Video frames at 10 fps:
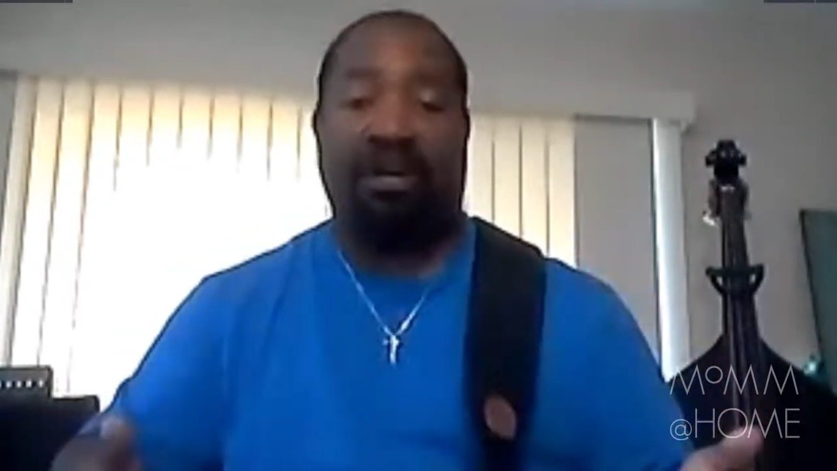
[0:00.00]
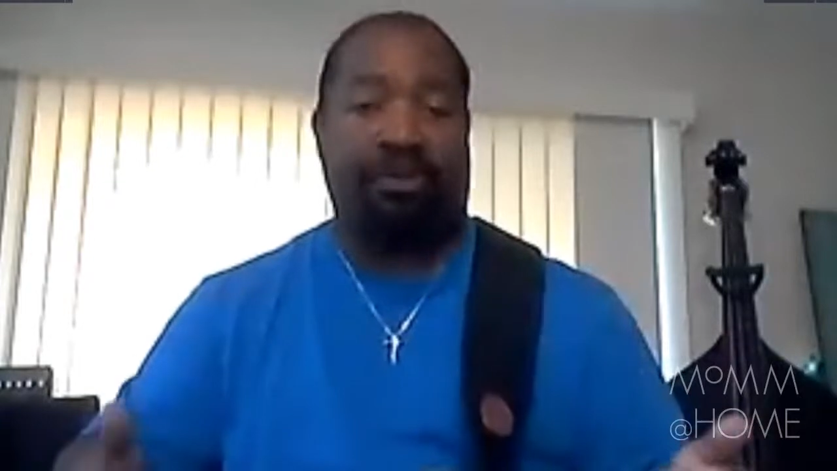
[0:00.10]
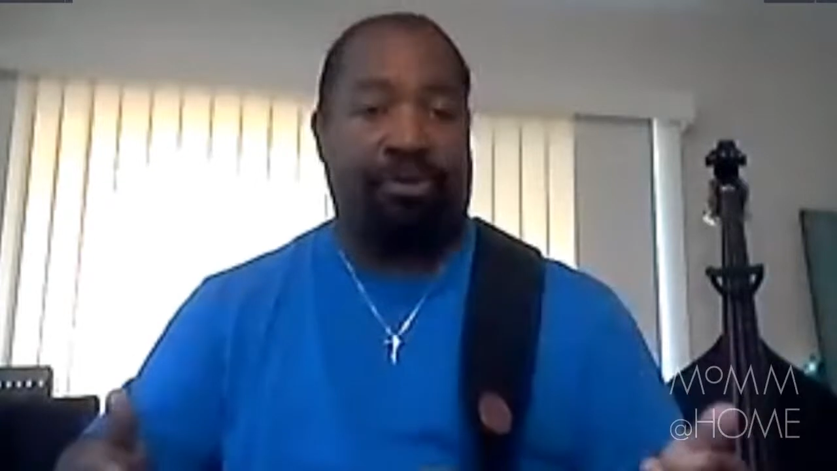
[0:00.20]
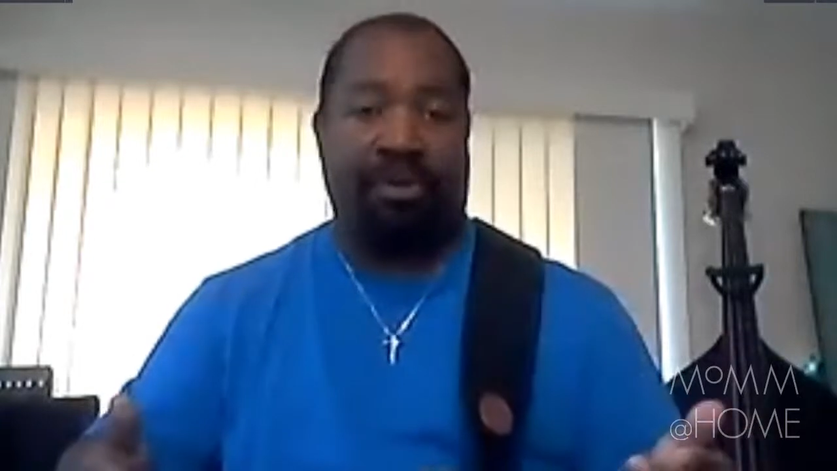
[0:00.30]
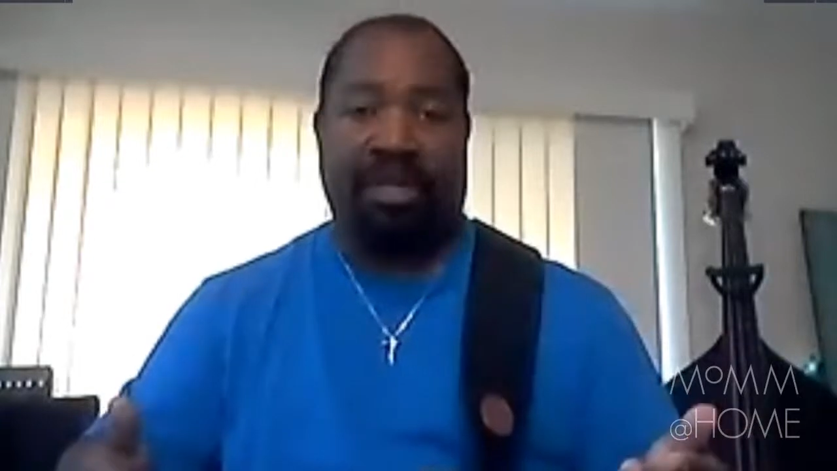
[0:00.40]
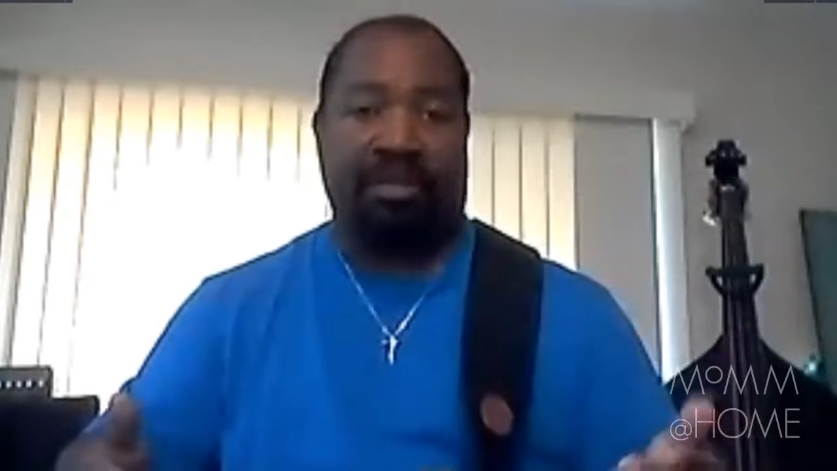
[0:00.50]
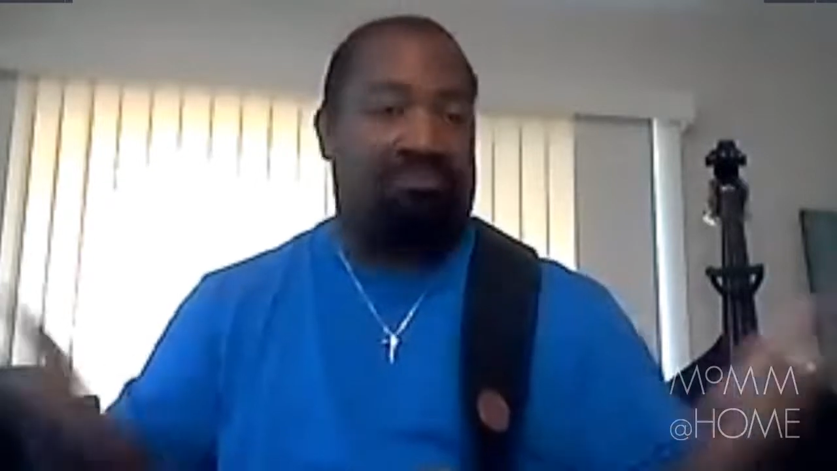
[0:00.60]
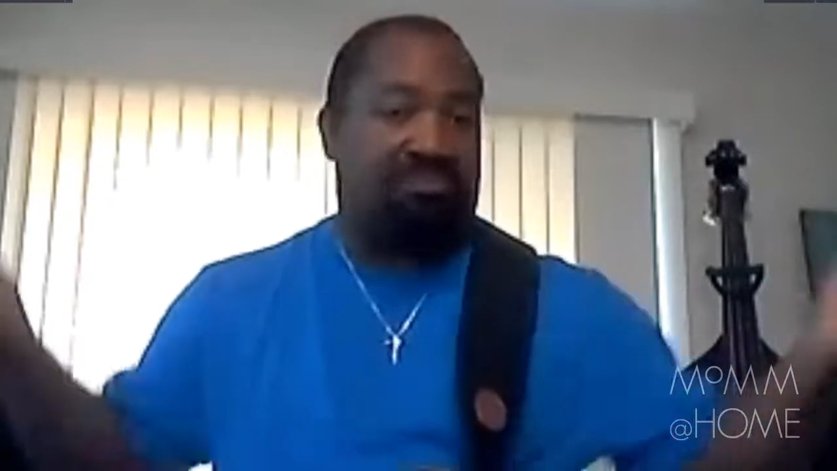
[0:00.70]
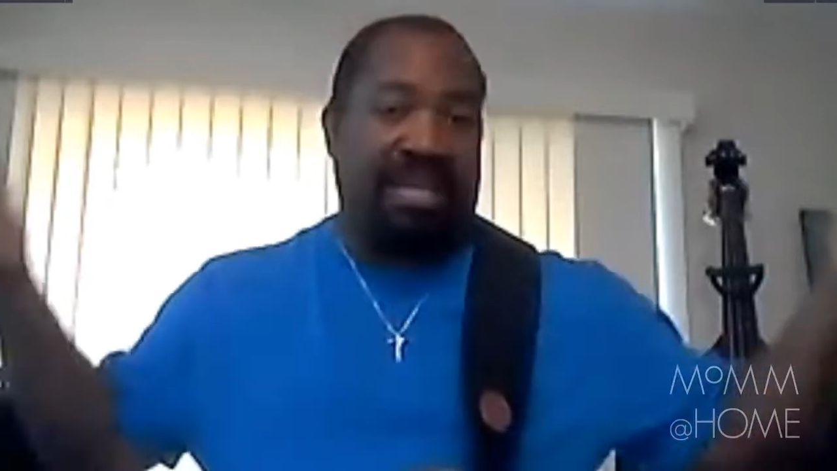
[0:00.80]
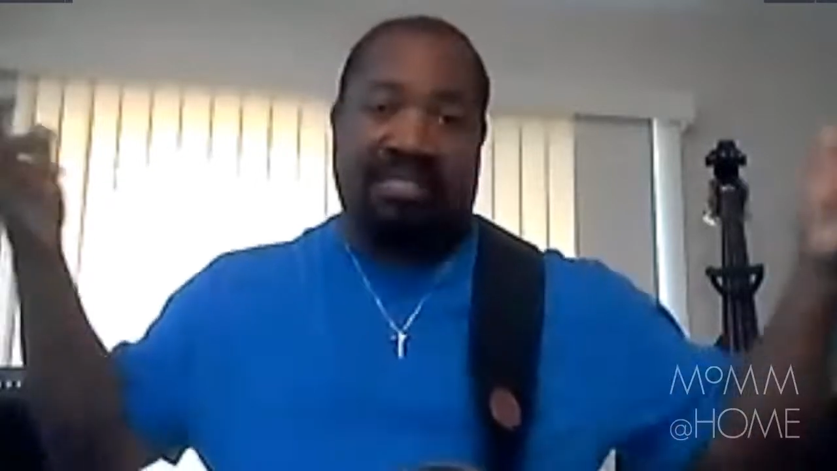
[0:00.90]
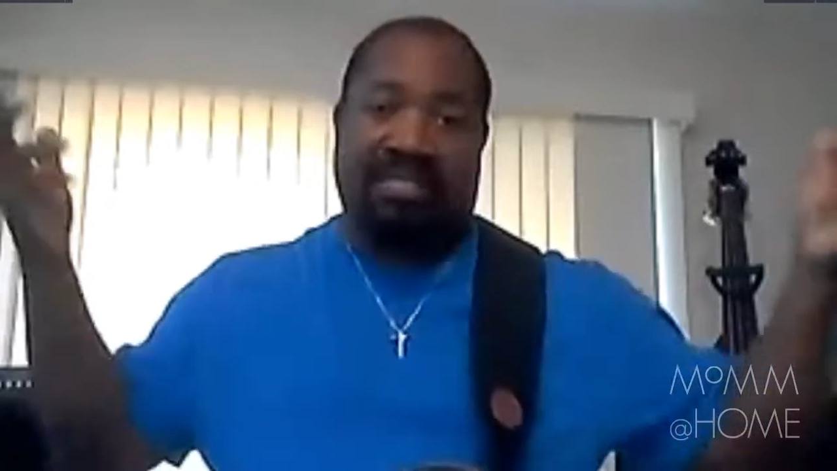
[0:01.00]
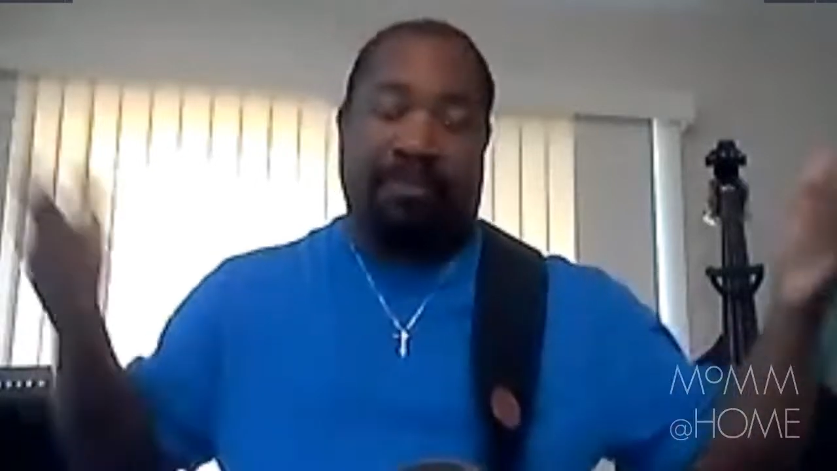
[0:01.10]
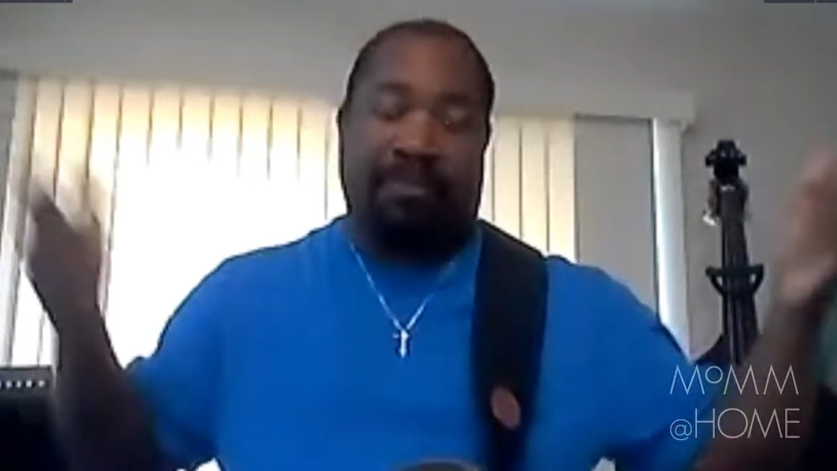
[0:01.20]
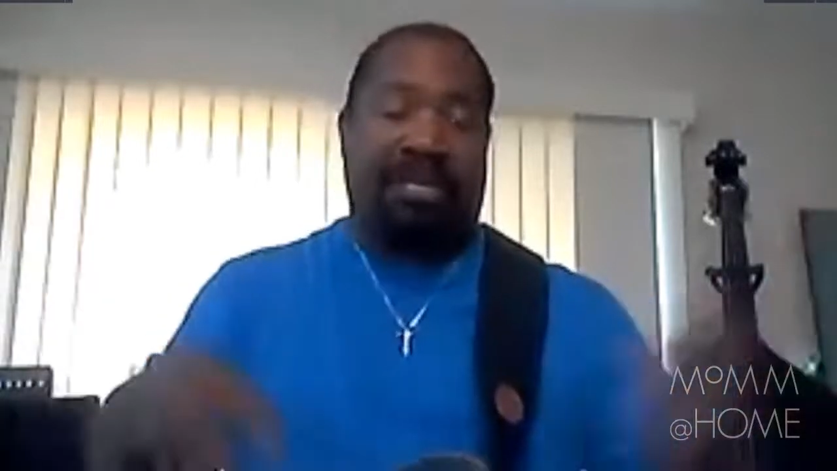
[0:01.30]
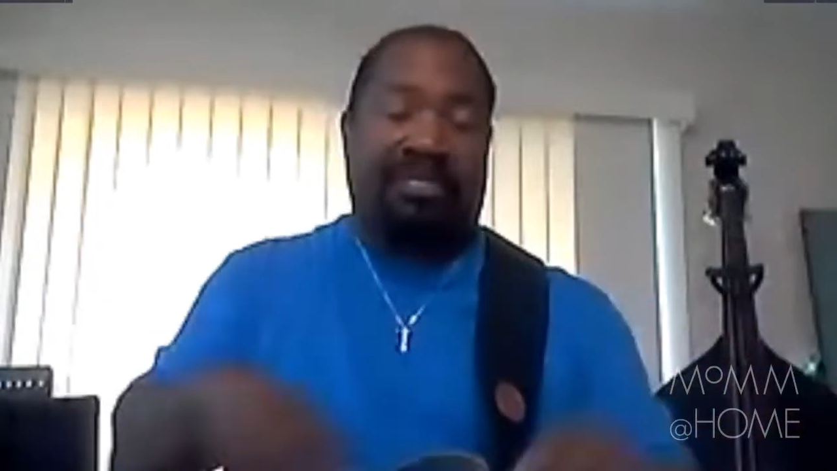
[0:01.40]
fun doing it.
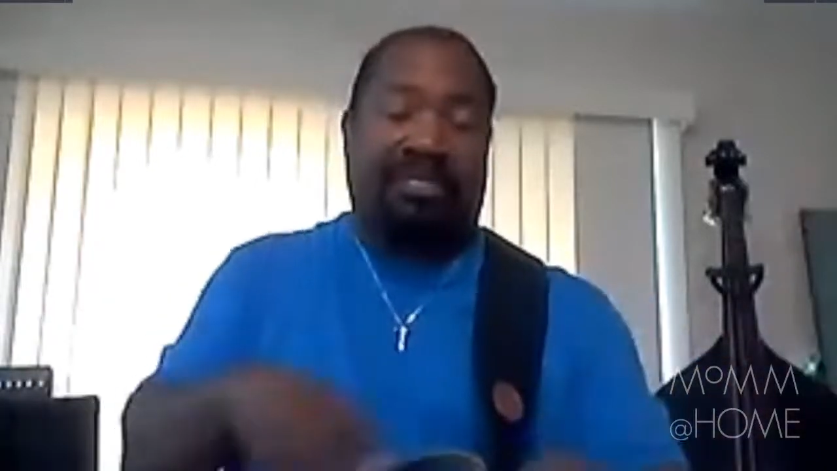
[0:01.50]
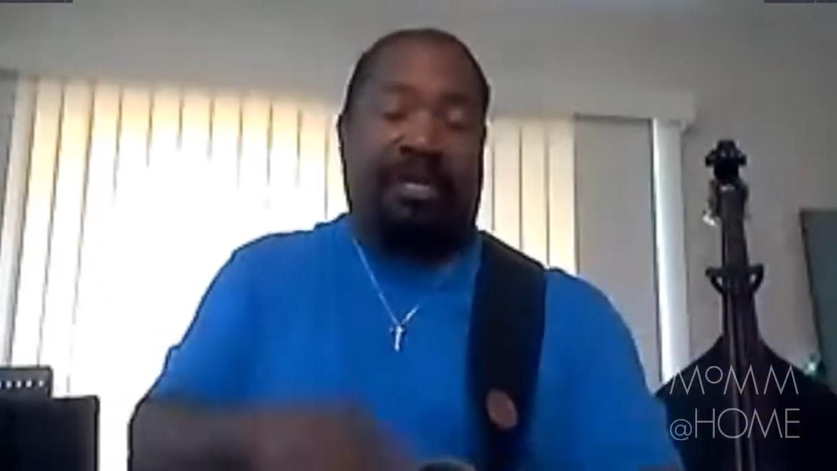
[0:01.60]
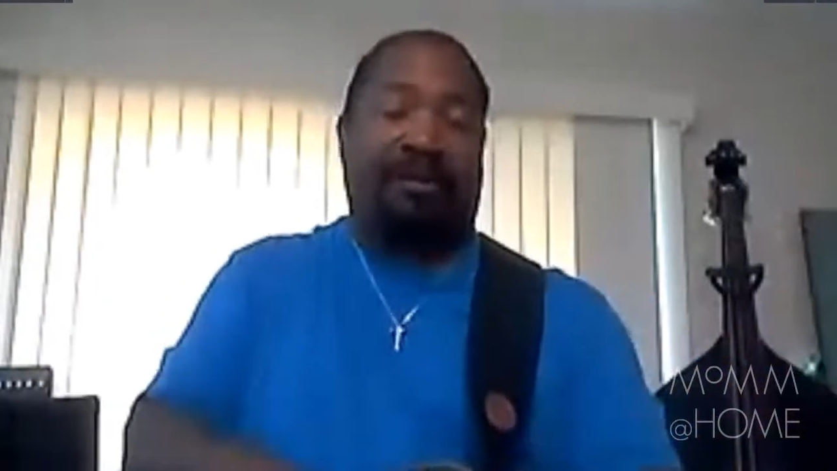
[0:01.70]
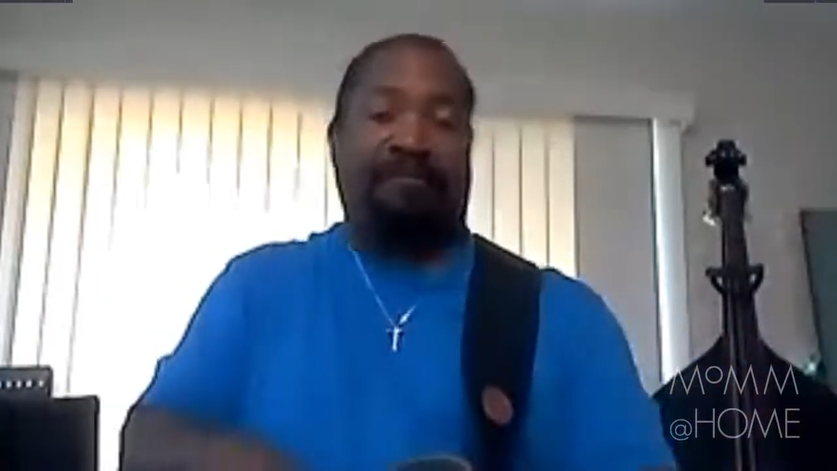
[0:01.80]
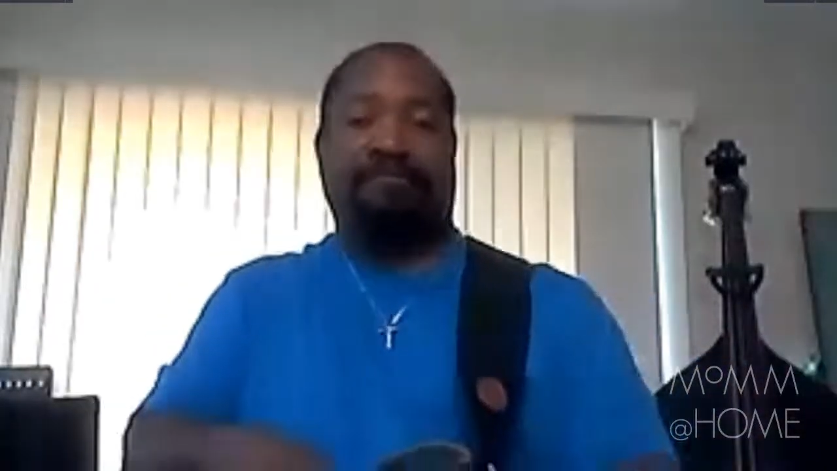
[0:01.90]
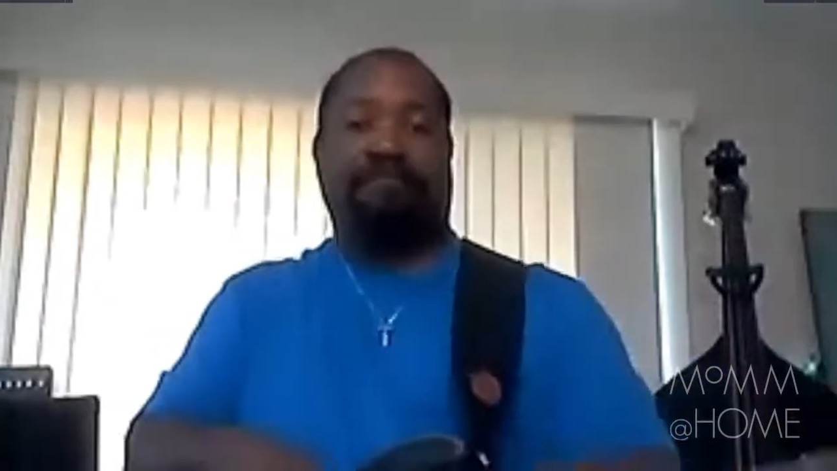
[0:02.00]
That's the biggest.